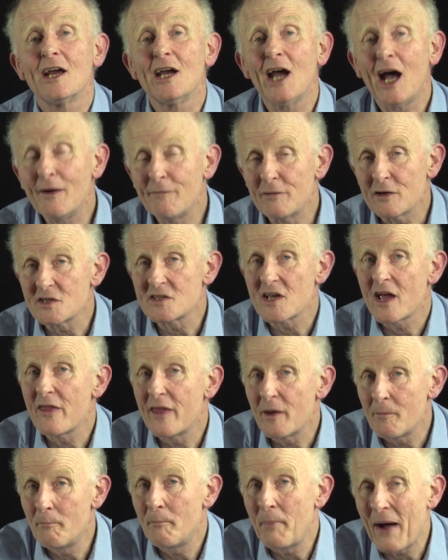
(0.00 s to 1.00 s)
covers
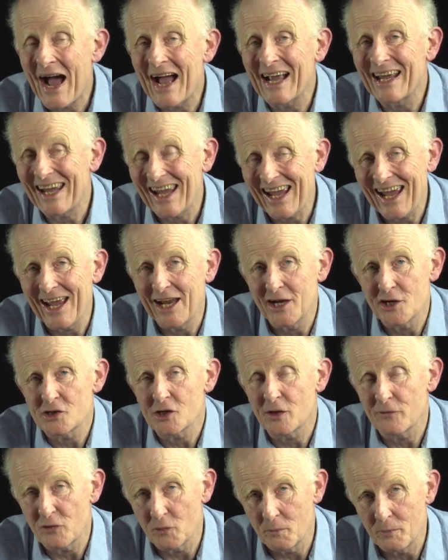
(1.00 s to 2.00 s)
the back end
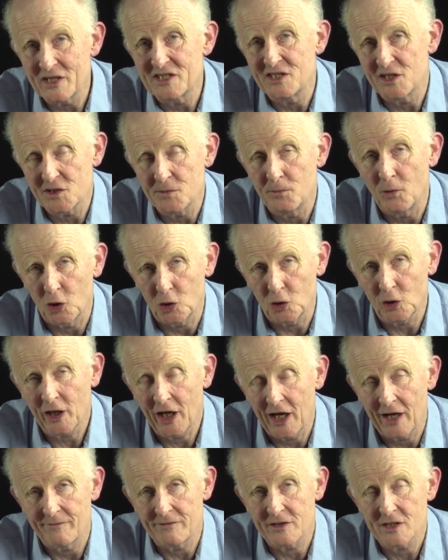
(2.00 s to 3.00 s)
of the business model
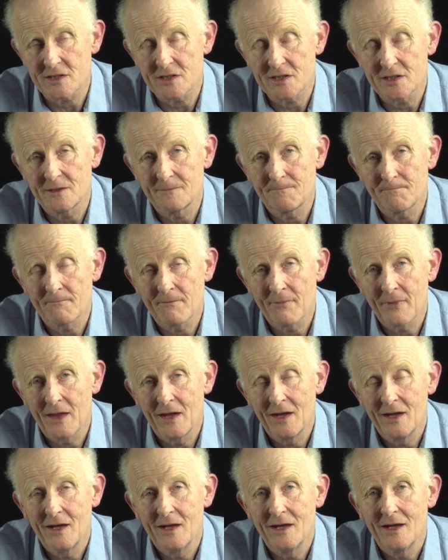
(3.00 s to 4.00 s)
canvas.
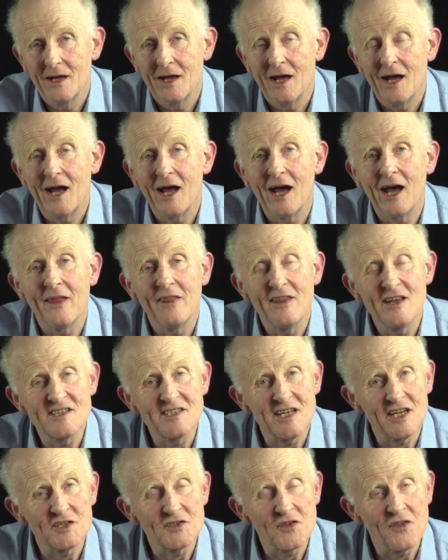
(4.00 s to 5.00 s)

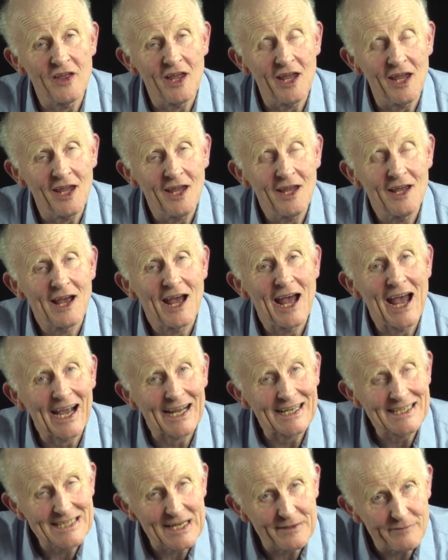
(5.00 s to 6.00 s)
This is the
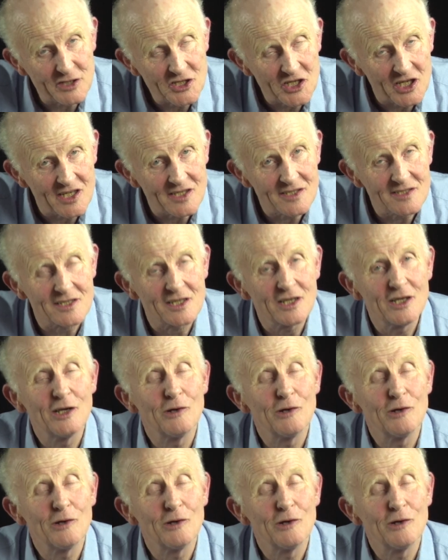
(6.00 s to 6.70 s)
activities,